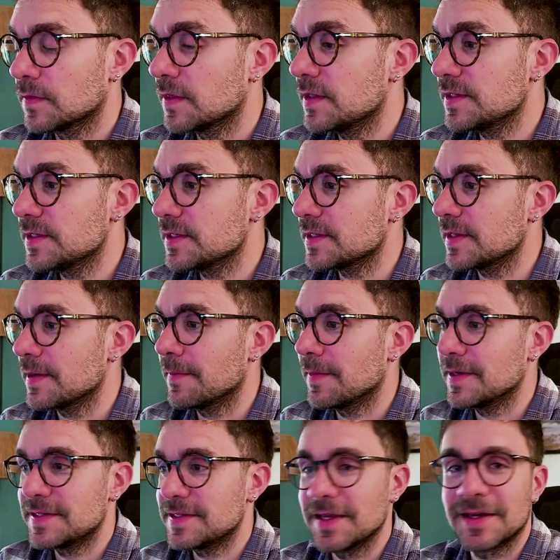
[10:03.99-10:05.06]
This step
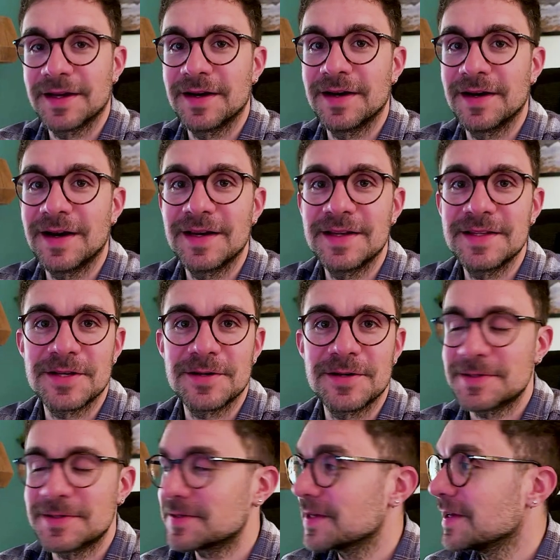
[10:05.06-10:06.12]
might take a little
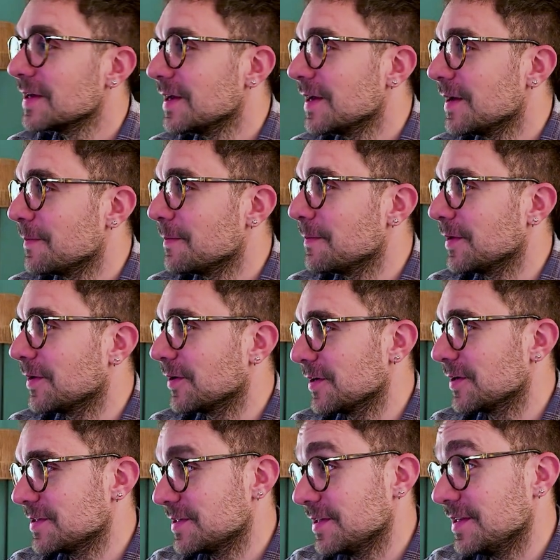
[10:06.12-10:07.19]
bit
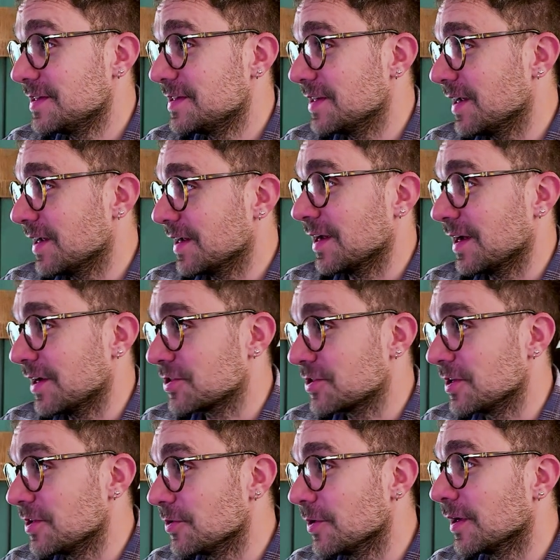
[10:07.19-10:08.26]
because it's
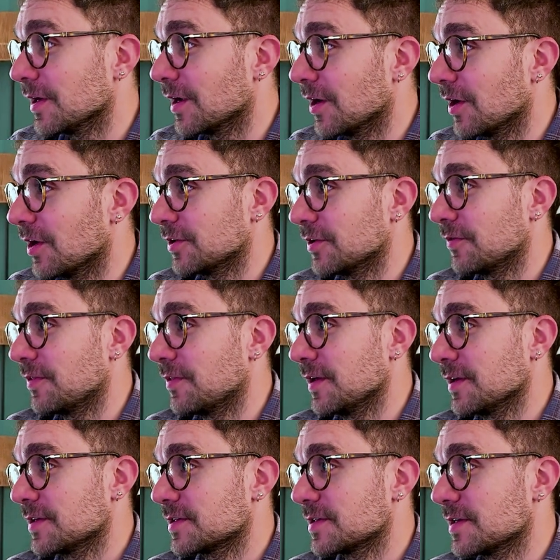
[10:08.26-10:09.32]
actually doing a lot of
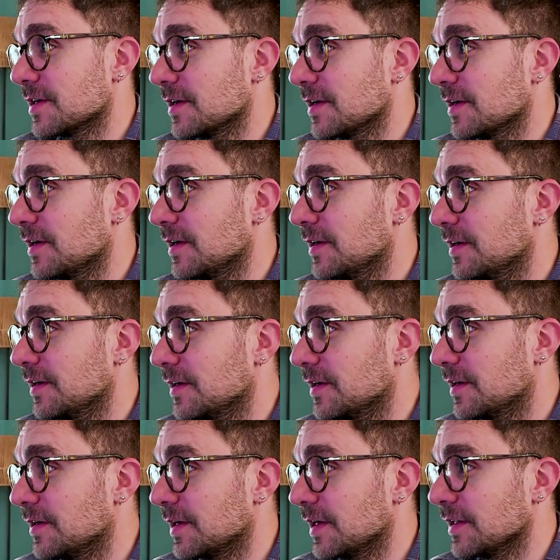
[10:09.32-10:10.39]
things
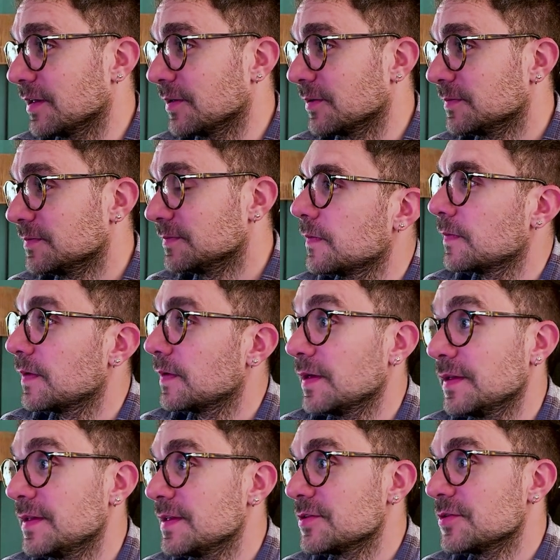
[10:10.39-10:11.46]
right now.
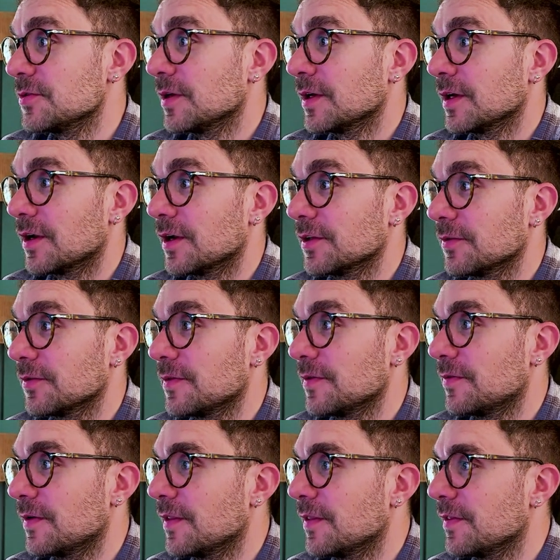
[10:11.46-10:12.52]
It is doing a lot of
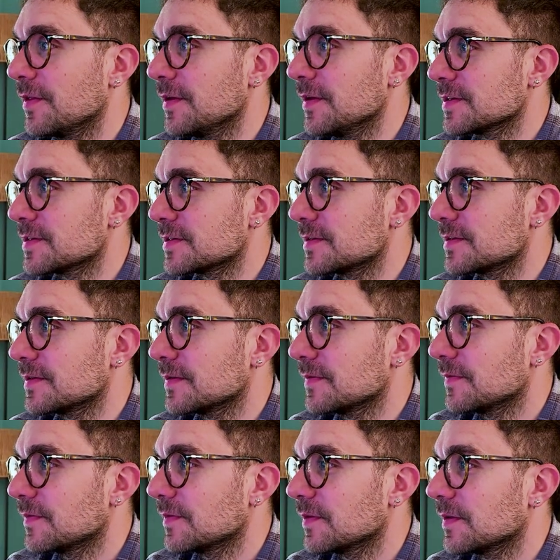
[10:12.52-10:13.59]
different things.
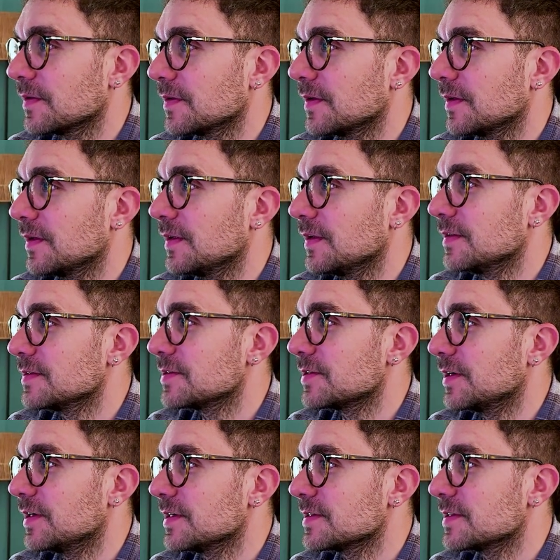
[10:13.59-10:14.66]

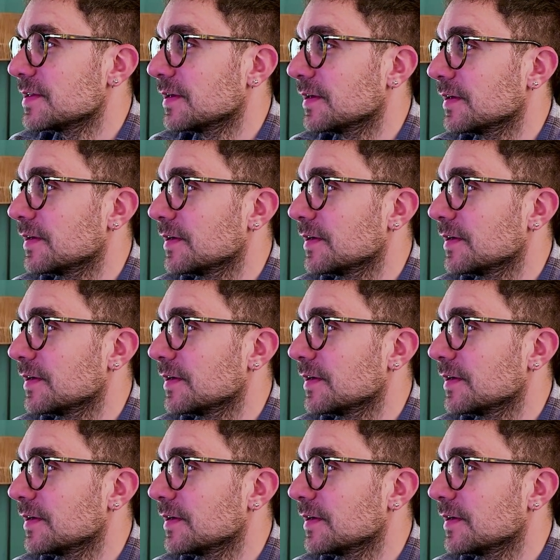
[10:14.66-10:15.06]
Interesting.